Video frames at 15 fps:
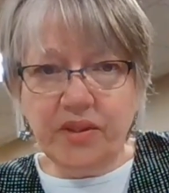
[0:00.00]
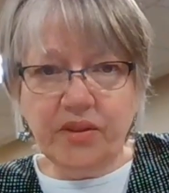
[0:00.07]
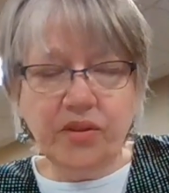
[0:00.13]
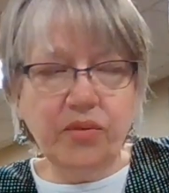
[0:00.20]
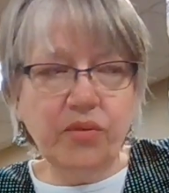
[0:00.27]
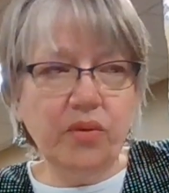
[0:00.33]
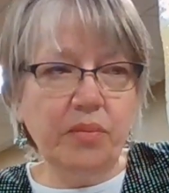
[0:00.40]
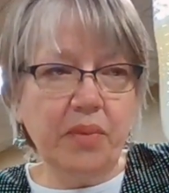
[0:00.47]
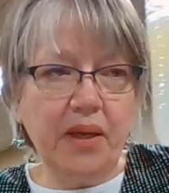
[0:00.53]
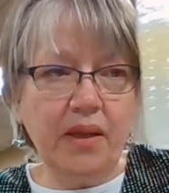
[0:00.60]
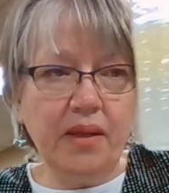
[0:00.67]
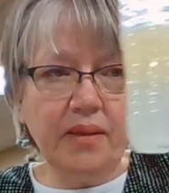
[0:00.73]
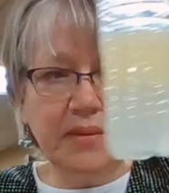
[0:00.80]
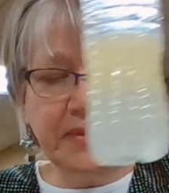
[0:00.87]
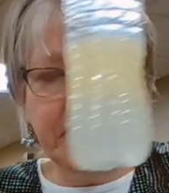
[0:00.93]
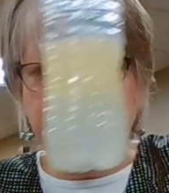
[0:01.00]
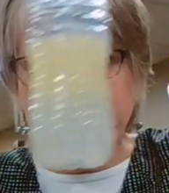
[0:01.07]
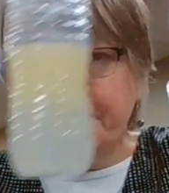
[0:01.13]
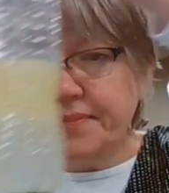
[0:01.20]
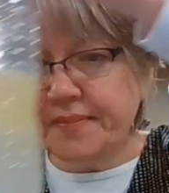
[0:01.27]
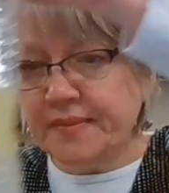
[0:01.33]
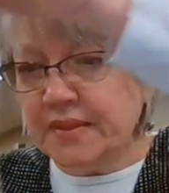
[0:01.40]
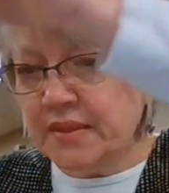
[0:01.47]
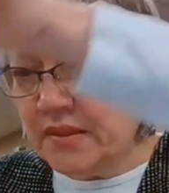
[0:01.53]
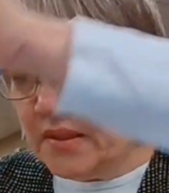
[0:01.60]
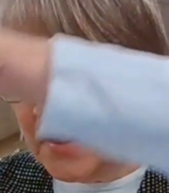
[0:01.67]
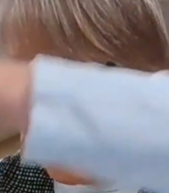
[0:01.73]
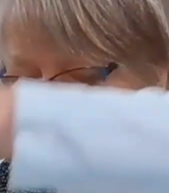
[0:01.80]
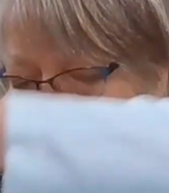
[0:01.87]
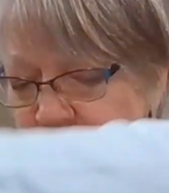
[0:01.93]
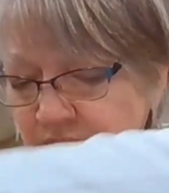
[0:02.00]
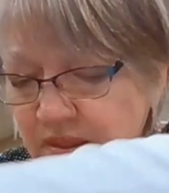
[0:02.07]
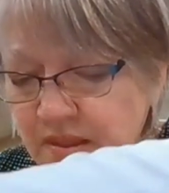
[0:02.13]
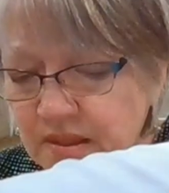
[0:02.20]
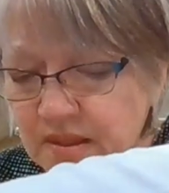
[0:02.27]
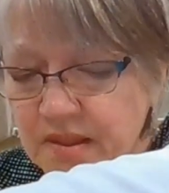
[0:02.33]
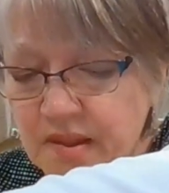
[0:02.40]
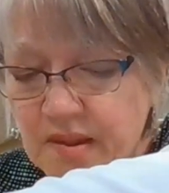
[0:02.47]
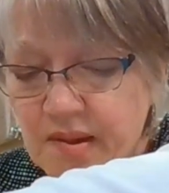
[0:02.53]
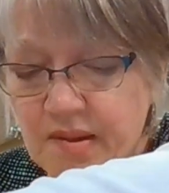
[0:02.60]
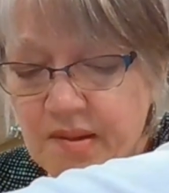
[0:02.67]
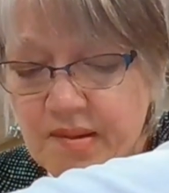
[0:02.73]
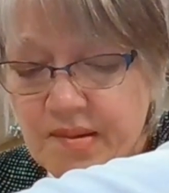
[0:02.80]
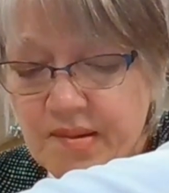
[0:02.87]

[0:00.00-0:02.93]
it in your bottle. Huh.